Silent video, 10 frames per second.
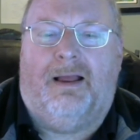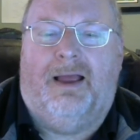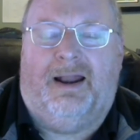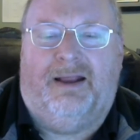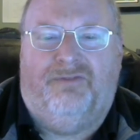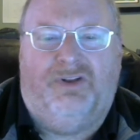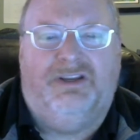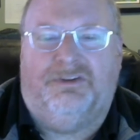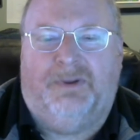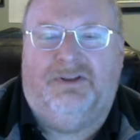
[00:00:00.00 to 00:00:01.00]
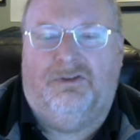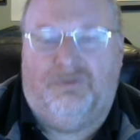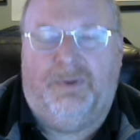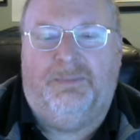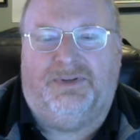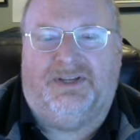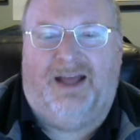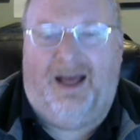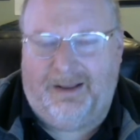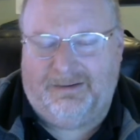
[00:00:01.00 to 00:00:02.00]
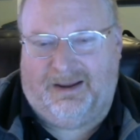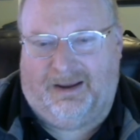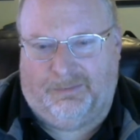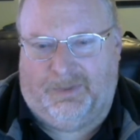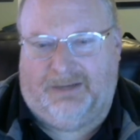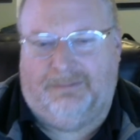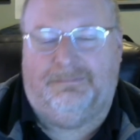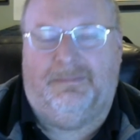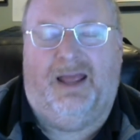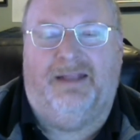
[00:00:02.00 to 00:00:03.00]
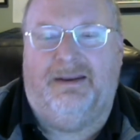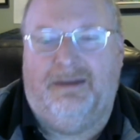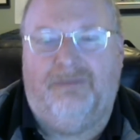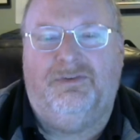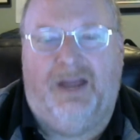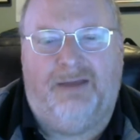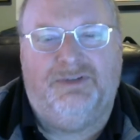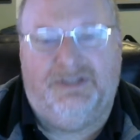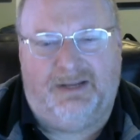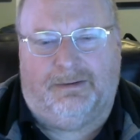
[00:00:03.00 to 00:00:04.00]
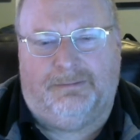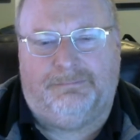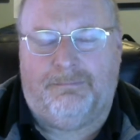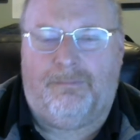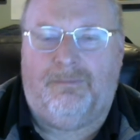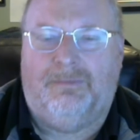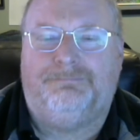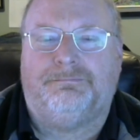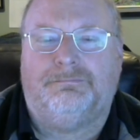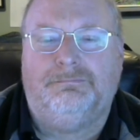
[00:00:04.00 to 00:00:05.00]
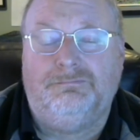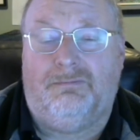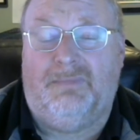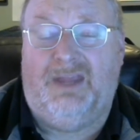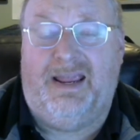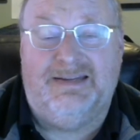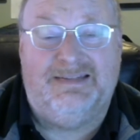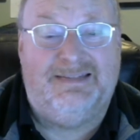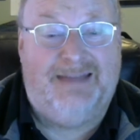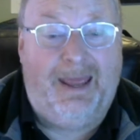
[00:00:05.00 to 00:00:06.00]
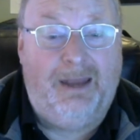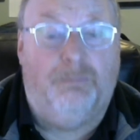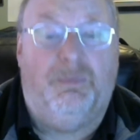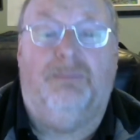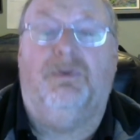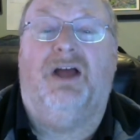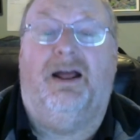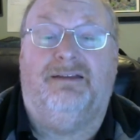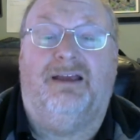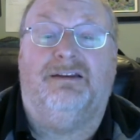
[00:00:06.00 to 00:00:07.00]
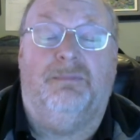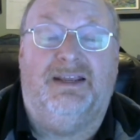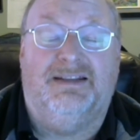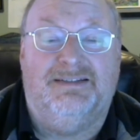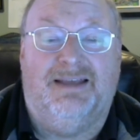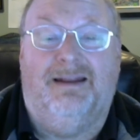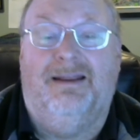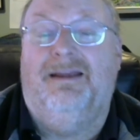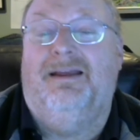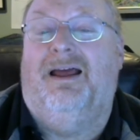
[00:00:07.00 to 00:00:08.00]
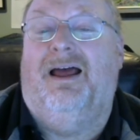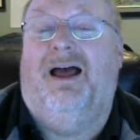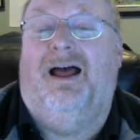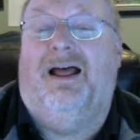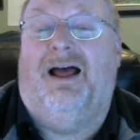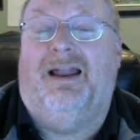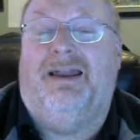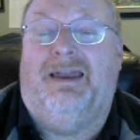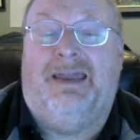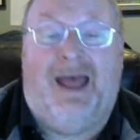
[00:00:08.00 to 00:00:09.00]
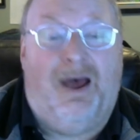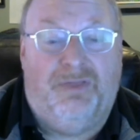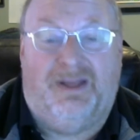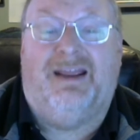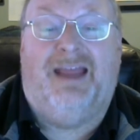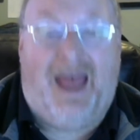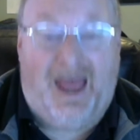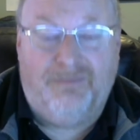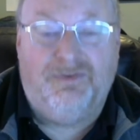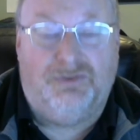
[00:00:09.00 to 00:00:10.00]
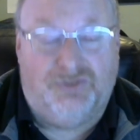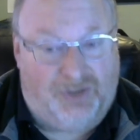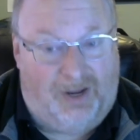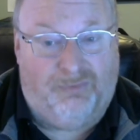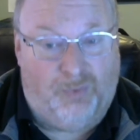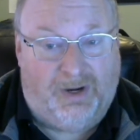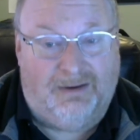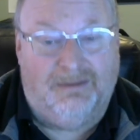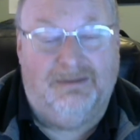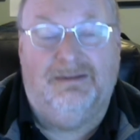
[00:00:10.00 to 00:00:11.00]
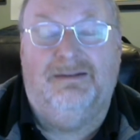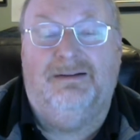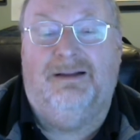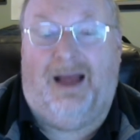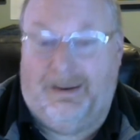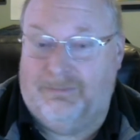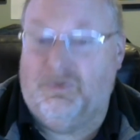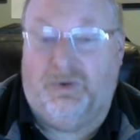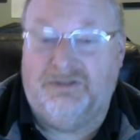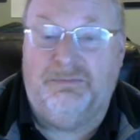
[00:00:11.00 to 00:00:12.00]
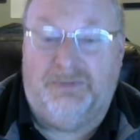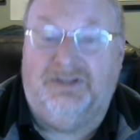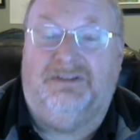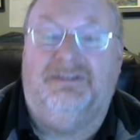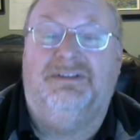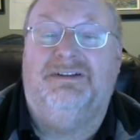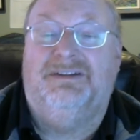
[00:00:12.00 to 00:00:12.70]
And I fully expected those people to contact me, and they never, ever did. Instead, people contacted me and said, now that I have your software, I'm going to build